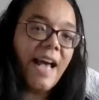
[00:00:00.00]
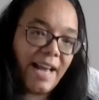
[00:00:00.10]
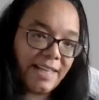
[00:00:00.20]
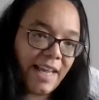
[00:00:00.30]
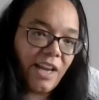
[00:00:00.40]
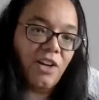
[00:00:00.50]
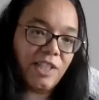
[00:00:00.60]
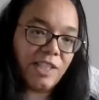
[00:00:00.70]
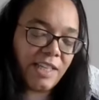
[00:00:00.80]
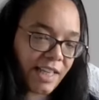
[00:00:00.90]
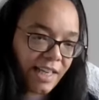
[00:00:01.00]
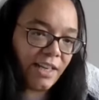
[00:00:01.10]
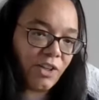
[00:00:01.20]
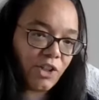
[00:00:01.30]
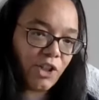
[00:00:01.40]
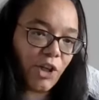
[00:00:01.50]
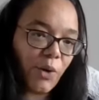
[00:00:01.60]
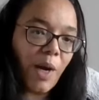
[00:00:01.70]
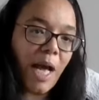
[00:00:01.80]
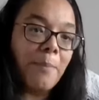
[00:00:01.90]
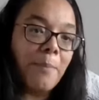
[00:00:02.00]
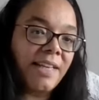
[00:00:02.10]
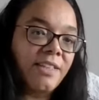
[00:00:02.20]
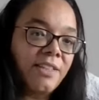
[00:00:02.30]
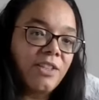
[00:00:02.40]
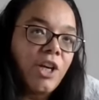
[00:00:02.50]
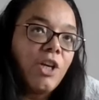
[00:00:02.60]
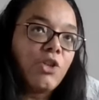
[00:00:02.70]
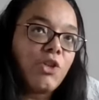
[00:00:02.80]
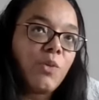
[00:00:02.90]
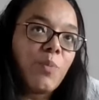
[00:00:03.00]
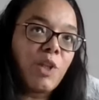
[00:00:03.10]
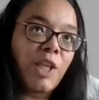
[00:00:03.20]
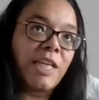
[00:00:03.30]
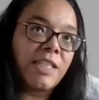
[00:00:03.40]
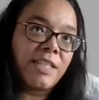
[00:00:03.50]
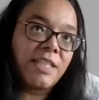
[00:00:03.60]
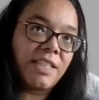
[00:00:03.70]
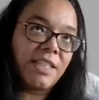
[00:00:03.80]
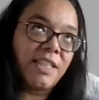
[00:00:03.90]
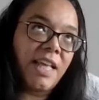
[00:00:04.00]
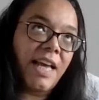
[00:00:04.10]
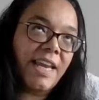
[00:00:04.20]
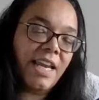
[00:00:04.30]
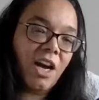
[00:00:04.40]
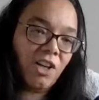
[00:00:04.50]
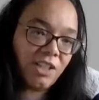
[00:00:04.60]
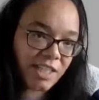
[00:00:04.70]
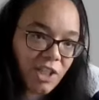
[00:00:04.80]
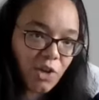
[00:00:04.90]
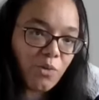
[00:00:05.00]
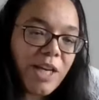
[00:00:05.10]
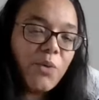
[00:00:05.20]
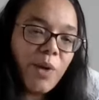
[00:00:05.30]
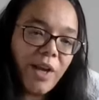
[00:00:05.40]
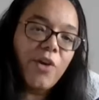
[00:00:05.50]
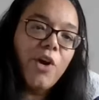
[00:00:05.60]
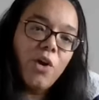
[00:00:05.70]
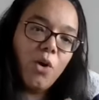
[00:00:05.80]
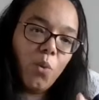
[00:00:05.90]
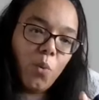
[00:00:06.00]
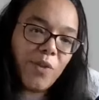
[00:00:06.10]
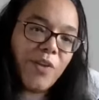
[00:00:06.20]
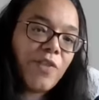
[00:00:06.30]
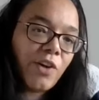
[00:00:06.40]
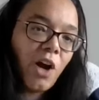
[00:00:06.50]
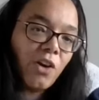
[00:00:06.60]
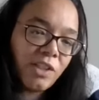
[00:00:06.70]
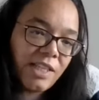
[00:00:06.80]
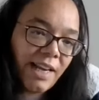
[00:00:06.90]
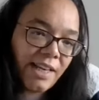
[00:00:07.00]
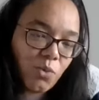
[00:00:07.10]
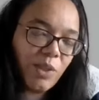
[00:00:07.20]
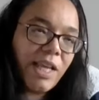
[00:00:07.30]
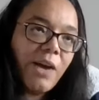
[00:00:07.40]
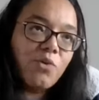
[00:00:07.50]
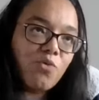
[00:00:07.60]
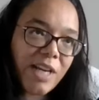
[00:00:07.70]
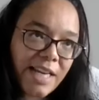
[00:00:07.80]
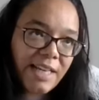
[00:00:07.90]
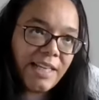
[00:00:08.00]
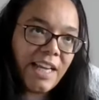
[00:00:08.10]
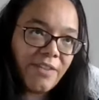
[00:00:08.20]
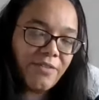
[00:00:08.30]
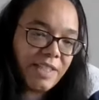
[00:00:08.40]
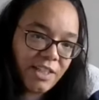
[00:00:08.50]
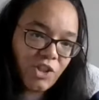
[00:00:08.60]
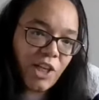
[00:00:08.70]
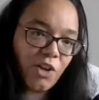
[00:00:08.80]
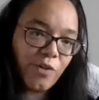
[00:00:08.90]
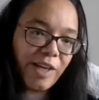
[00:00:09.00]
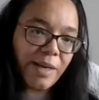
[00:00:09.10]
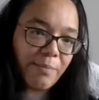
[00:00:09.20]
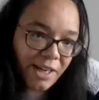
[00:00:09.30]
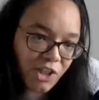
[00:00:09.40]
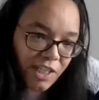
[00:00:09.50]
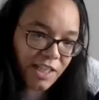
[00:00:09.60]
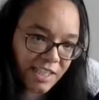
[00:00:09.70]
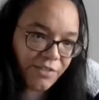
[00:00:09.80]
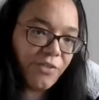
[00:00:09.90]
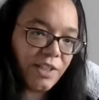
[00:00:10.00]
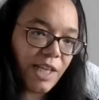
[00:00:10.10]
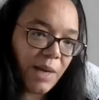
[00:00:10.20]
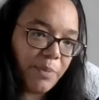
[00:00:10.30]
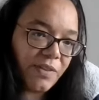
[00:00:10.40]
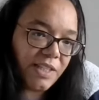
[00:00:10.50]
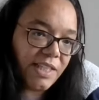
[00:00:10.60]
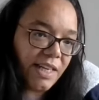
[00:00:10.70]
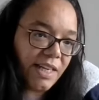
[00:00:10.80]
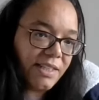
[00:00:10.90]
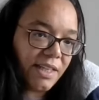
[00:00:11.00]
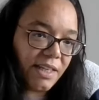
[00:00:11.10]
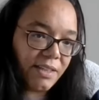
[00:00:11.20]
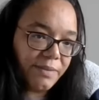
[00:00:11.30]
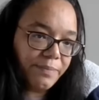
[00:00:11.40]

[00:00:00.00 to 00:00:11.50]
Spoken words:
And they are seeking to amend some things that they disagree with, within the context, without really envisaging or reimagining a different type of society.